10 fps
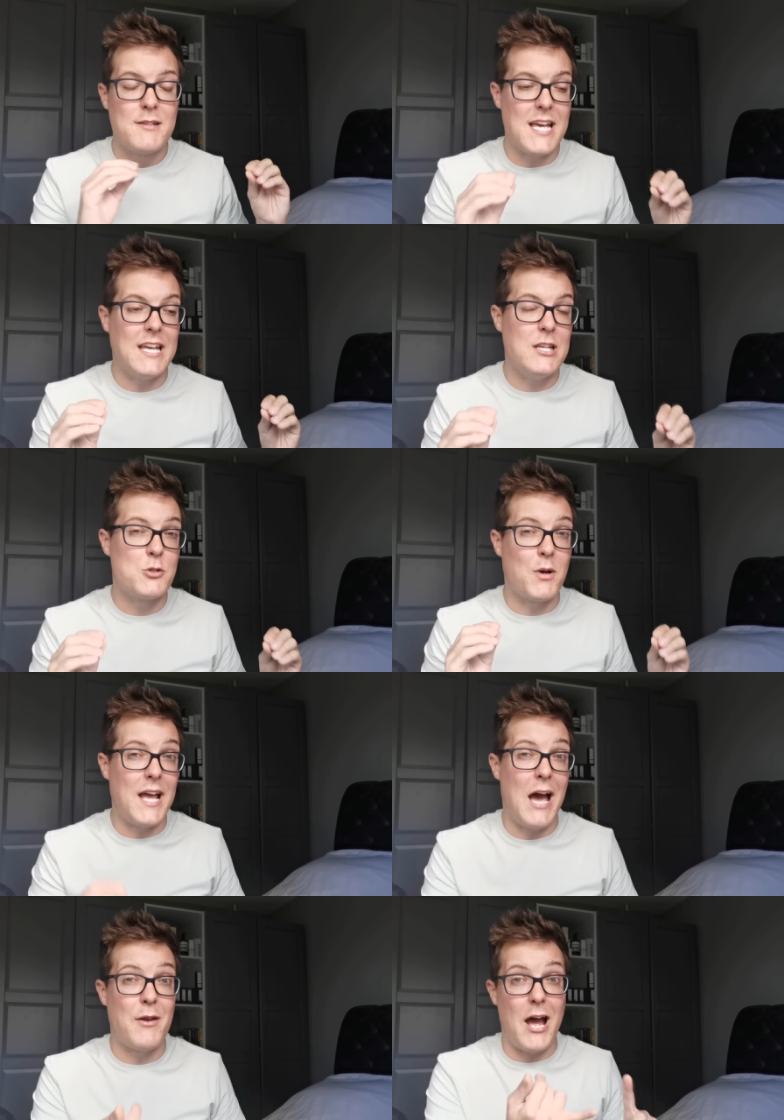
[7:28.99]
taking into
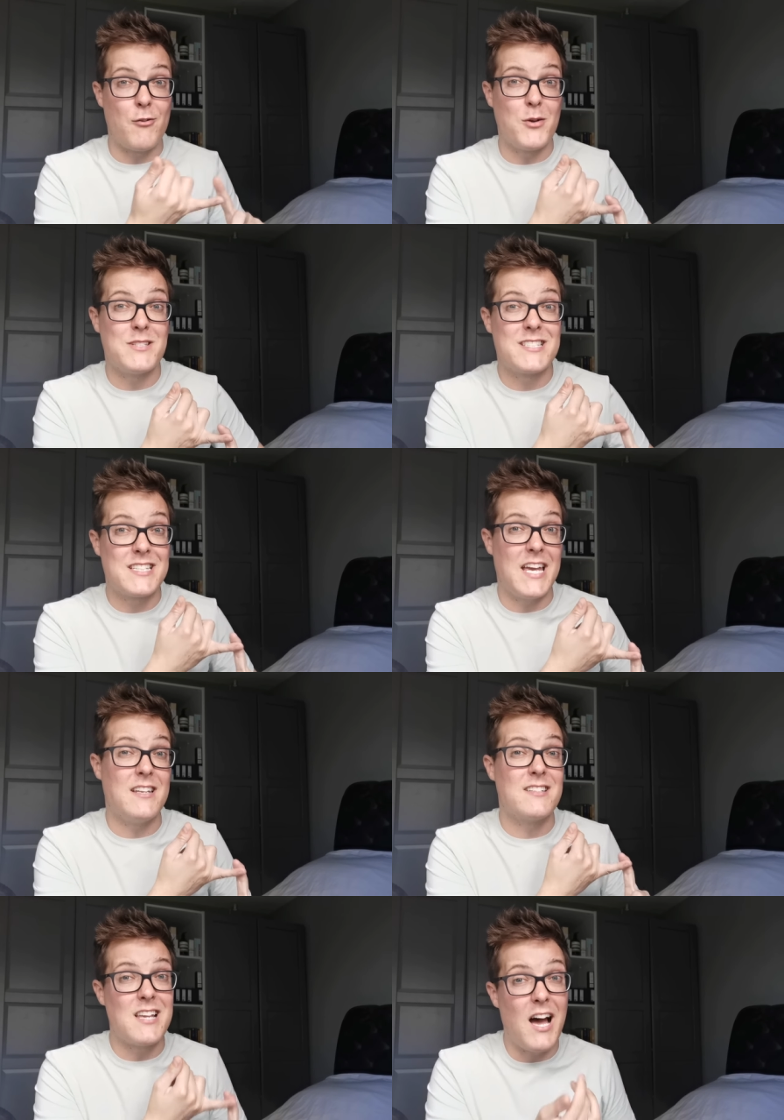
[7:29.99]
account our own
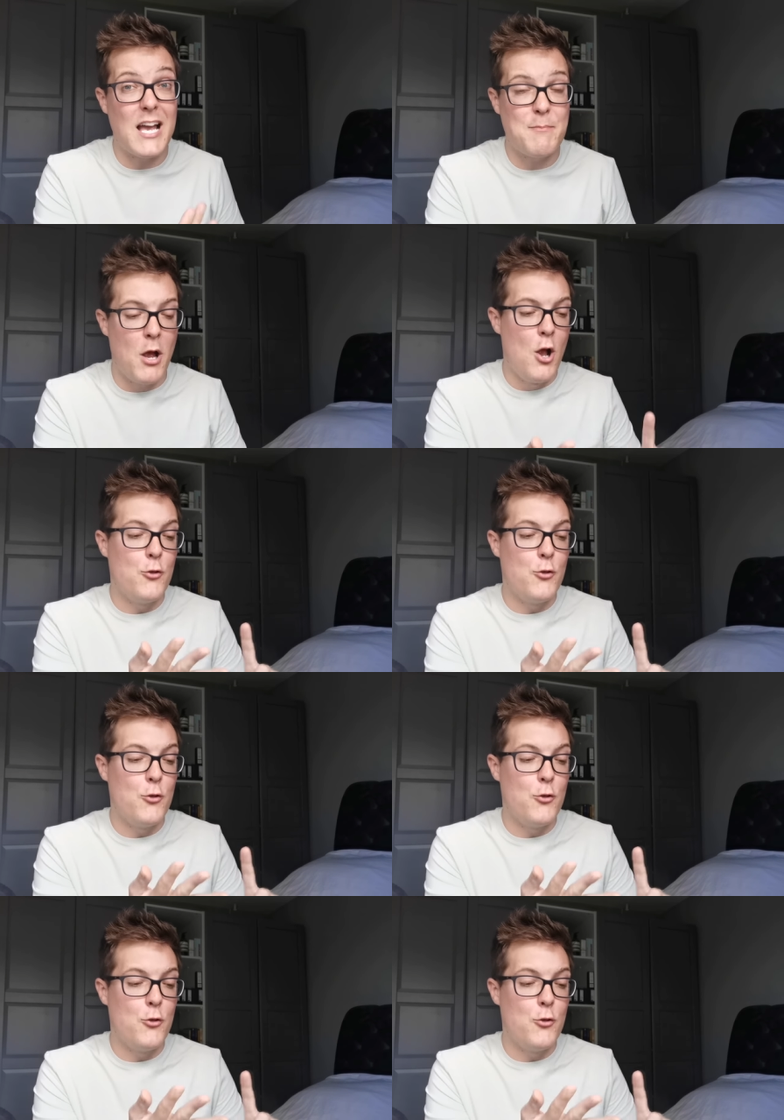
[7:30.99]
skin type,